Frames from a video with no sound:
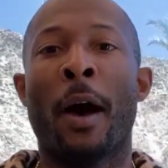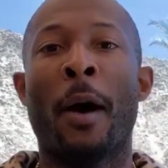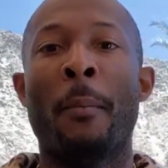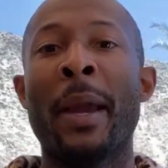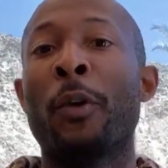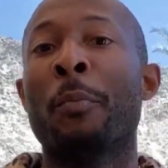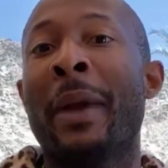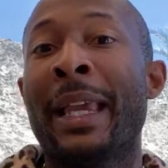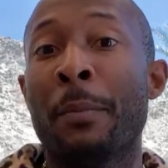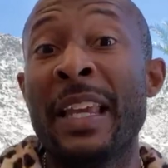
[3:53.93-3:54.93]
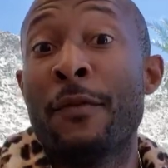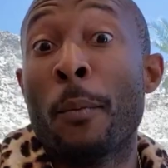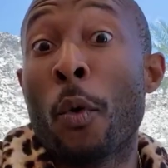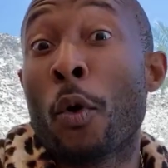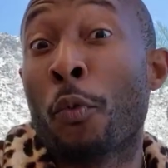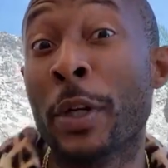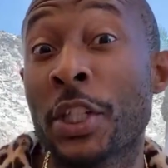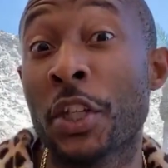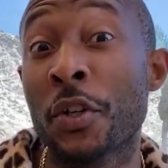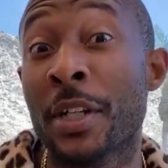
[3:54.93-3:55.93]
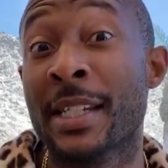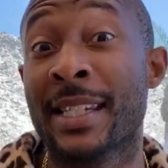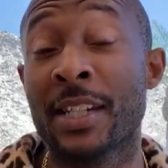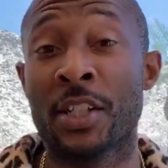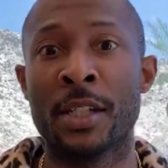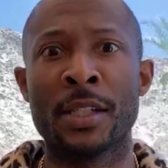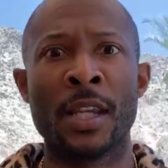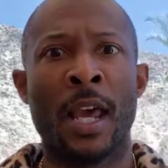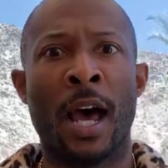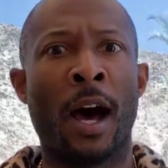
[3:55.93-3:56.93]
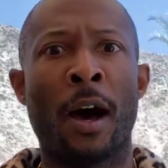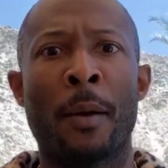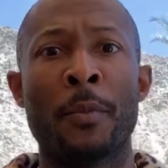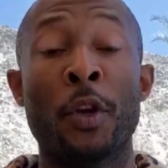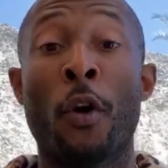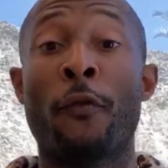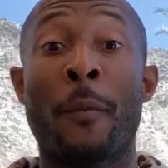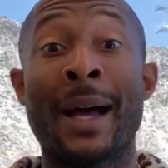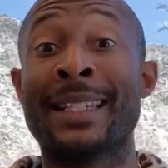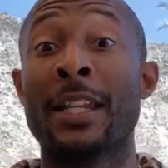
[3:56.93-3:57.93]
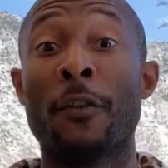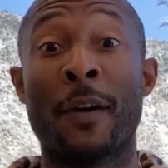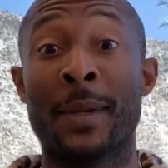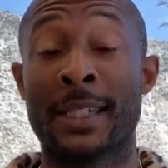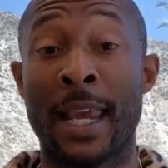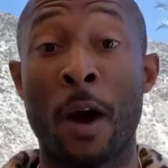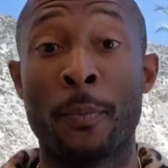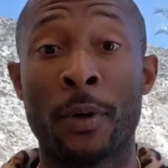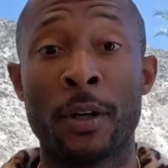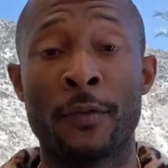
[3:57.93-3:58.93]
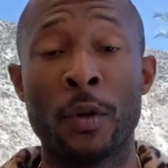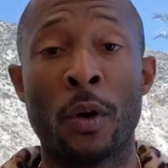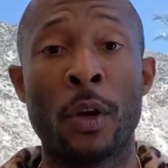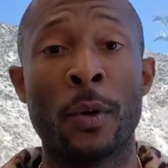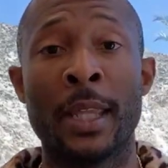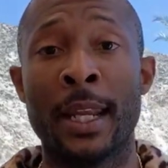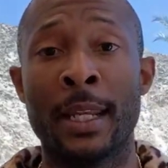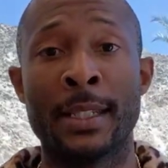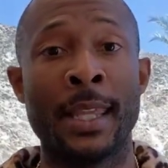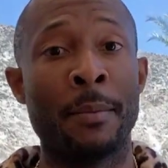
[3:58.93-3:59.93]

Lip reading: make even more riskier decisions. For myself, I'm a scalper. If you don't know what that is, that